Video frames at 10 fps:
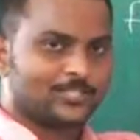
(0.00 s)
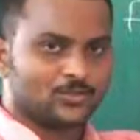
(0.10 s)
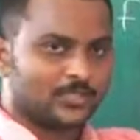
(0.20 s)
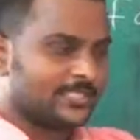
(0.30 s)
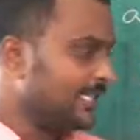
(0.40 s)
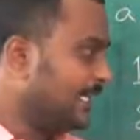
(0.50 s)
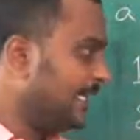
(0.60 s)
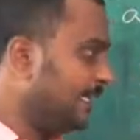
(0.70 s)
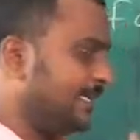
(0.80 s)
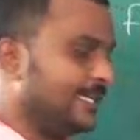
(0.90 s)
T is constant
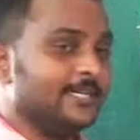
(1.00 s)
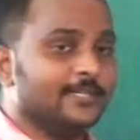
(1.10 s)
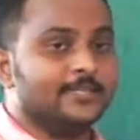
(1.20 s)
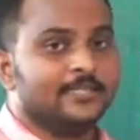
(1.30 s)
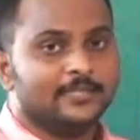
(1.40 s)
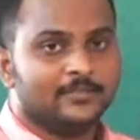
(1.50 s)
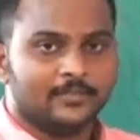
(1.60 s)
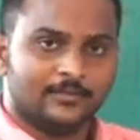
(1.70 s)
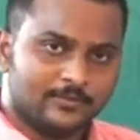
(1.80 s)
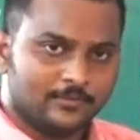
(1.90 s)
and here
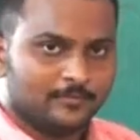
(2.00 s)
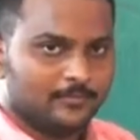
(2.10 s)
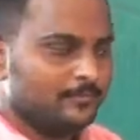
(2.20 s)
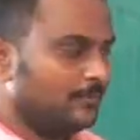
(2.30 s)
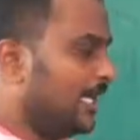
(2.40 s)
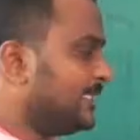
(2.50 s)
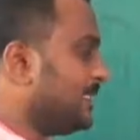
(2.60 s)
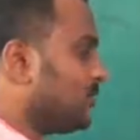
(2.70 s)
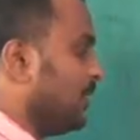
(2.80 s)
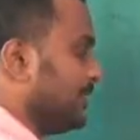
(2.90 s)
mass
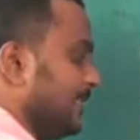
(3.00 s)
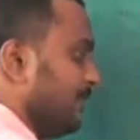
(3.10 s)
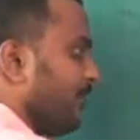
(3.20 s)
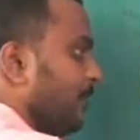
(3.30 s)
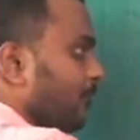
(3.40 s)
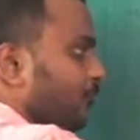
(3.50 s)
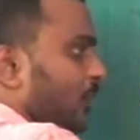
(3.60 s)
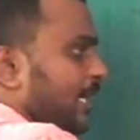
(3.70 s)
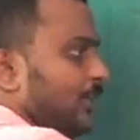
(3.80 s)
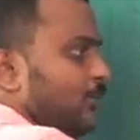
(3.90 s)
is constant. From
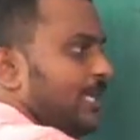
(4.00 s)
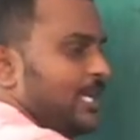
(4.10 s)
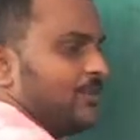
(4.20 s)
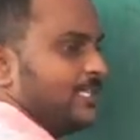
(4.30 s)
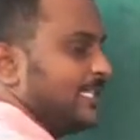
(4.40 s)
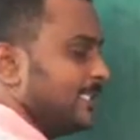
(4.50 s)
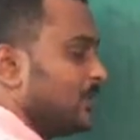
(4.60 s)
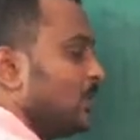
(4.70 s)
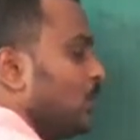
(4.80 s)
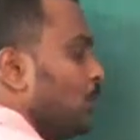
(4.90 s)
1 and 2
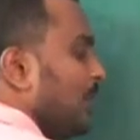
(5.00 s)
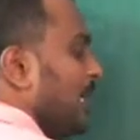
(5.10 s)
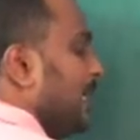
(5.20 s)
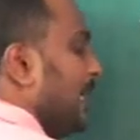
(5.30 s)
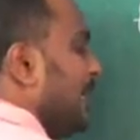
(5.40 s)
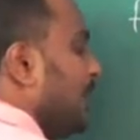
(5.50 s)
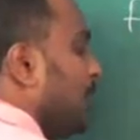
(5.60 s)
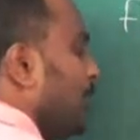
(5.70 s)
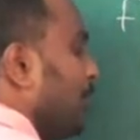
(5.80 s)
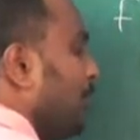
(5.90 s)
equations we can
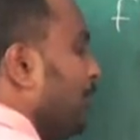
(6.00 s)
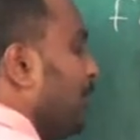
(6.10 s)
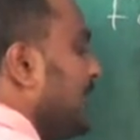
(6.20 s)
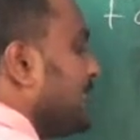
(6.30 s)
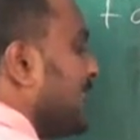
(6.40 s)
write Q is